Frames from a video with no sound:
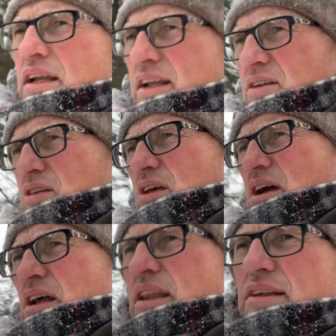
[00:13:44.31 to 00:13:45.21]
It's
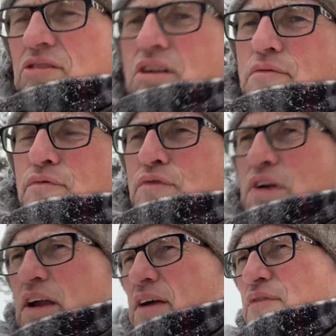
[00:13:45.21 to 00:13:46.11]
uh, less than
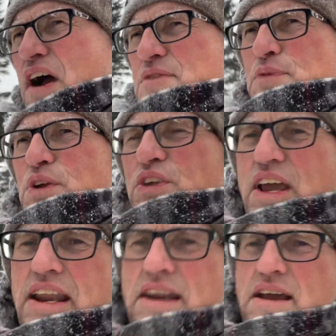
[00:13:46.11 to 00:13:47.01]

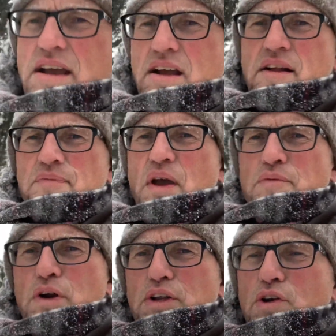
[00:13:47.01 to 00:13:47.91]
5%
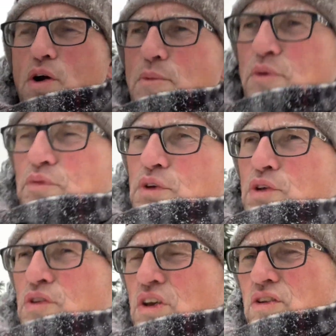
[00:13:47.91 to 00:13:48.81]
of what a normal flu
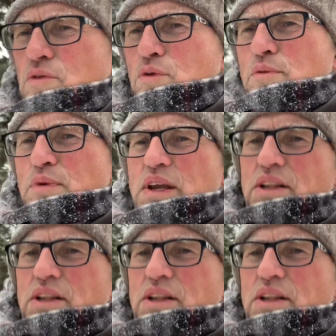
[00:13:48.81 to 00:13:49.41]
season would be.